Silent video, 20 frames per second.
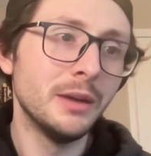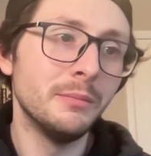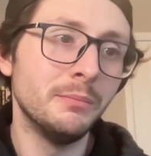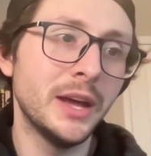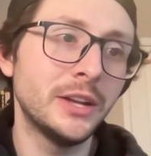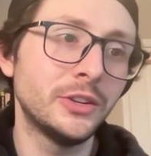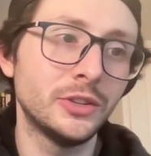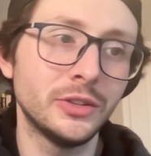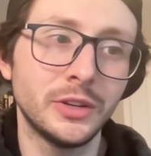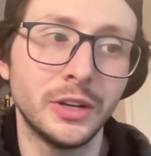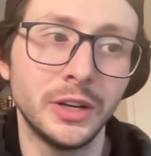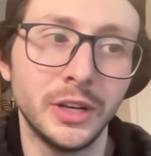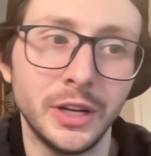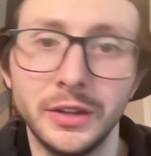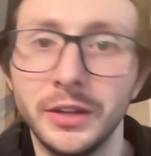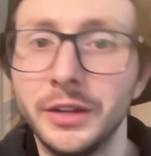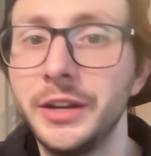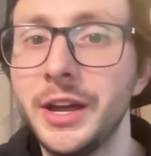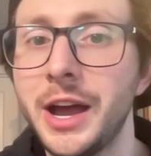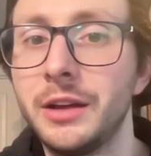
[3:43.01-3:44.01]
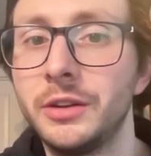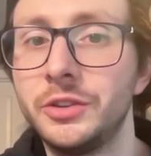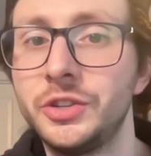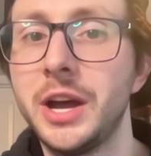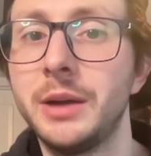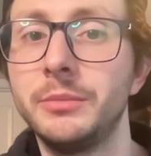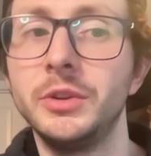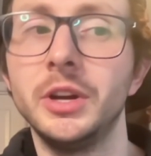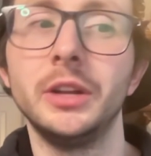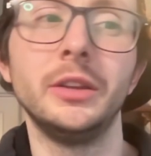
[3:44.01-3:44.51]
Medic is going to get the
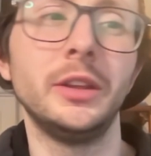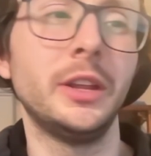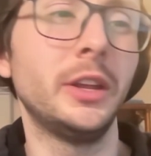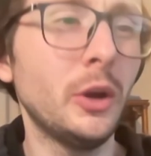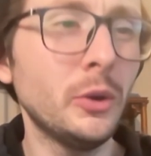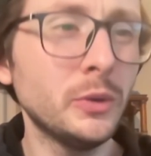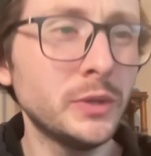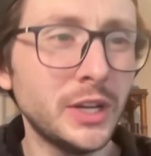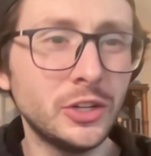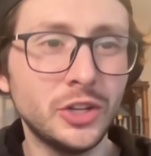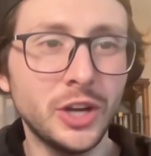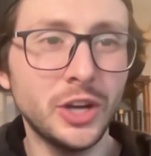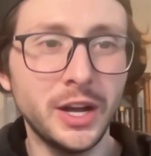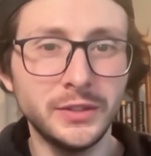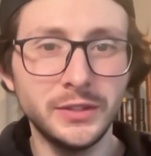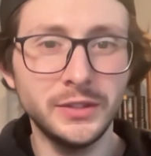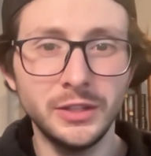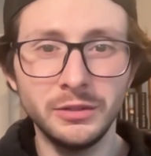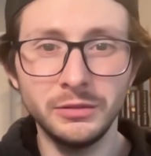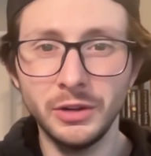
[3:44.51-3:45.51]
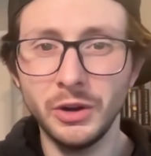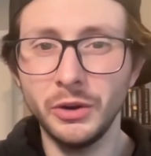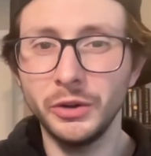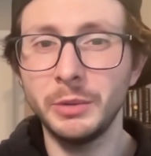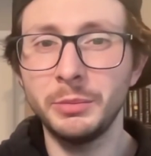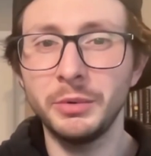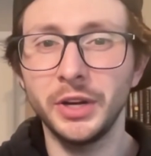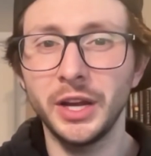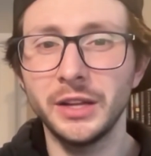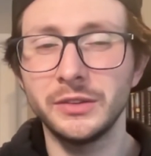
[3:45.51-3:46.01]
job done. Then Jose Johnson going
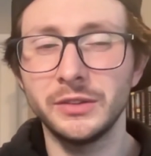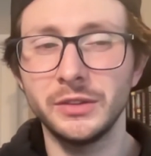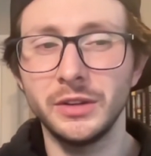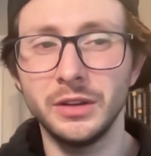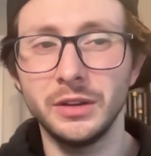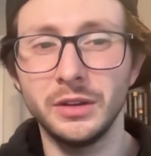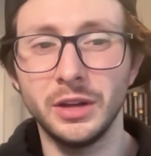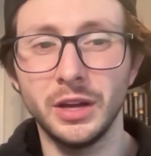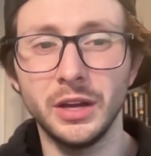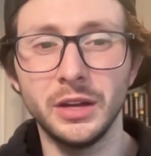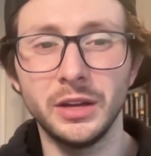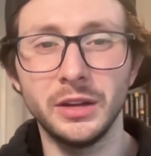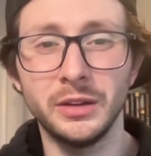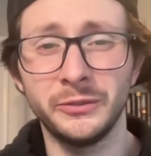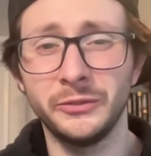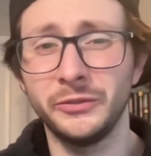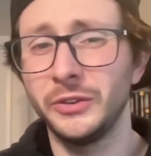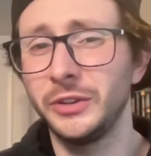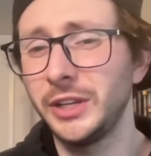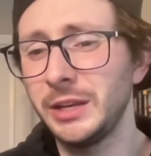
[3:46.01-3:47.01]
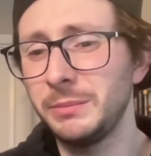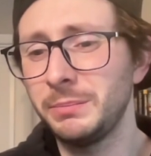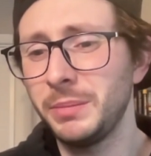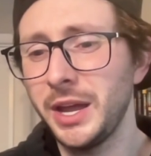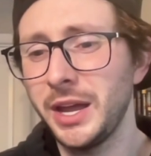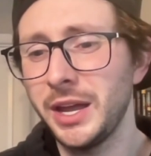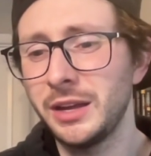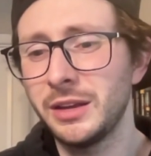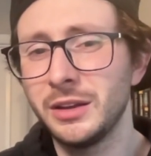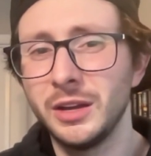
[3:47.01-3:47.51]
up against a
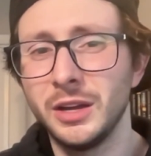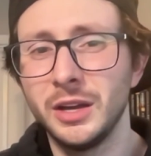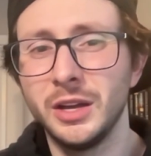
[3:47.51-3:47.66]
Felipe